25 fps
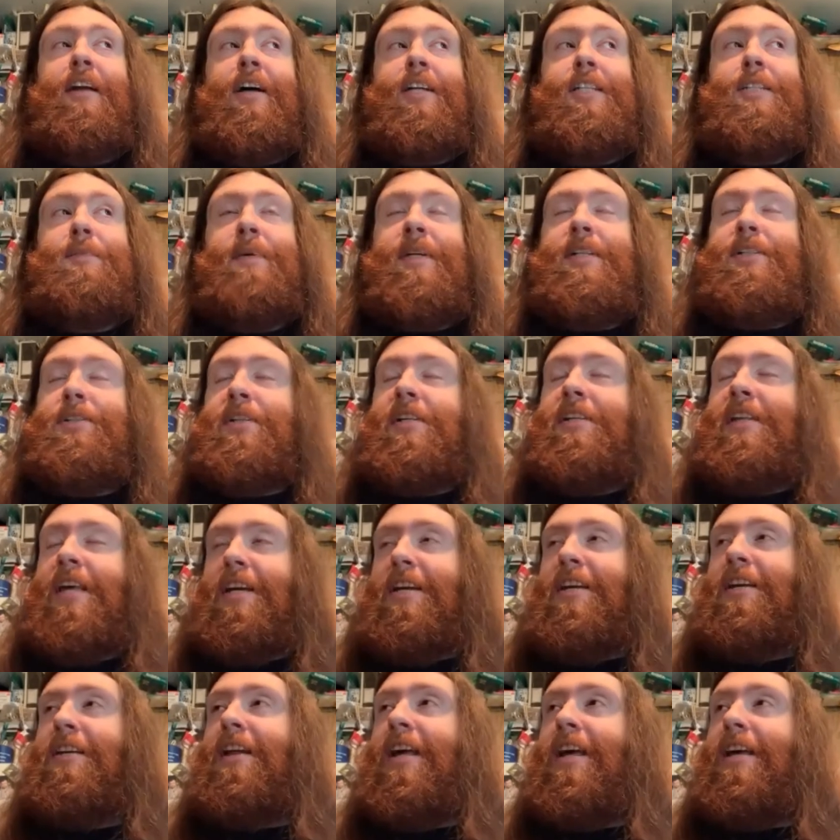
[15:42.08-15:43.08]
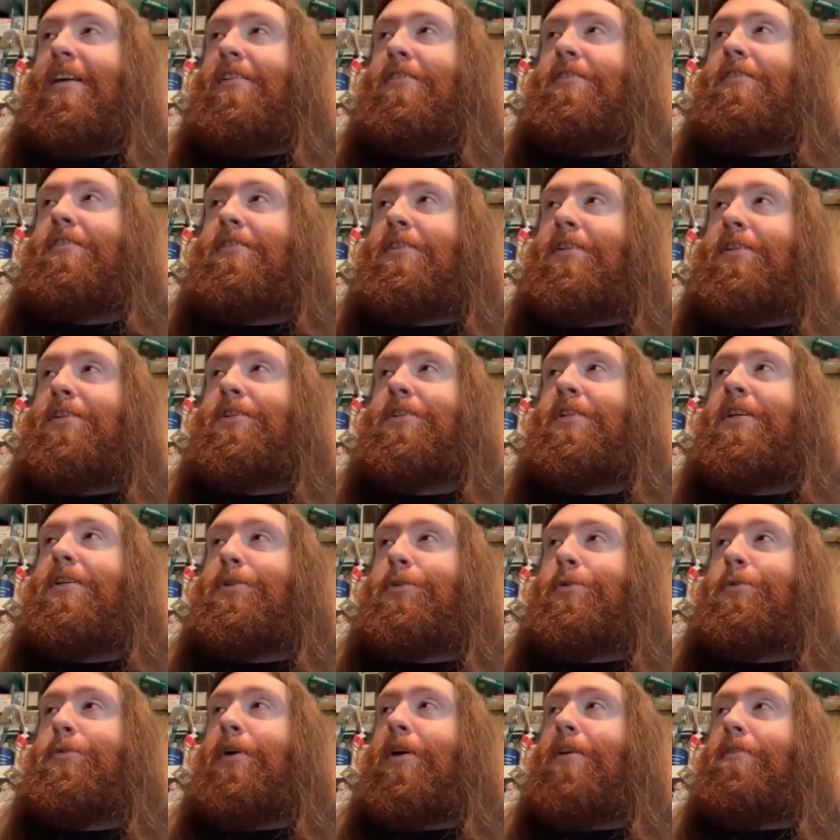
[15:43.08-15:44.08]
especially that connects to your
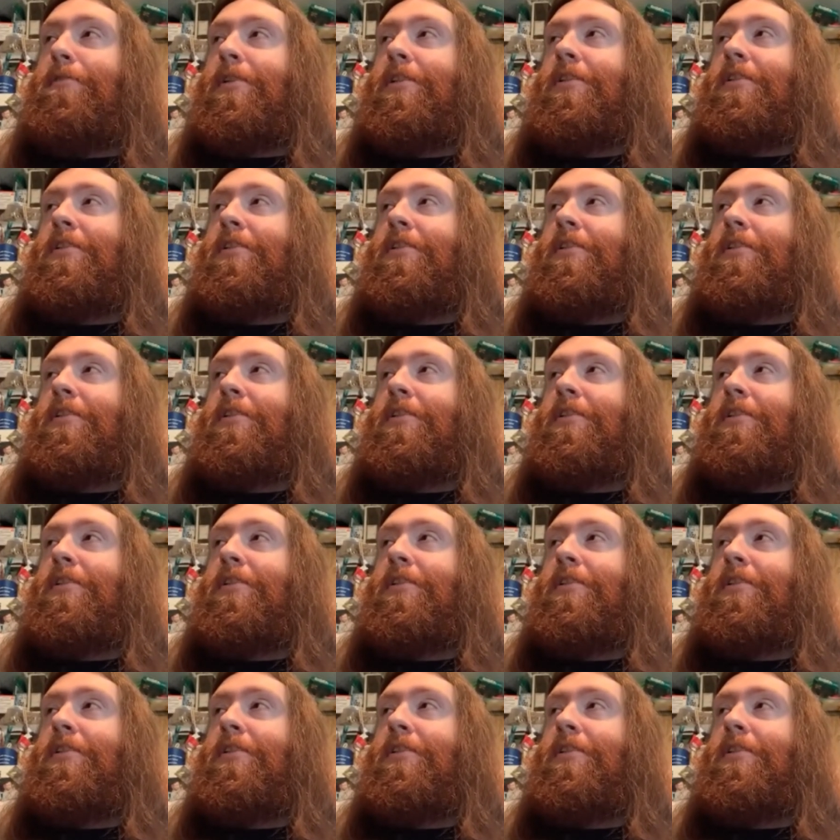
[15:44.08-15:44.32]
central nervous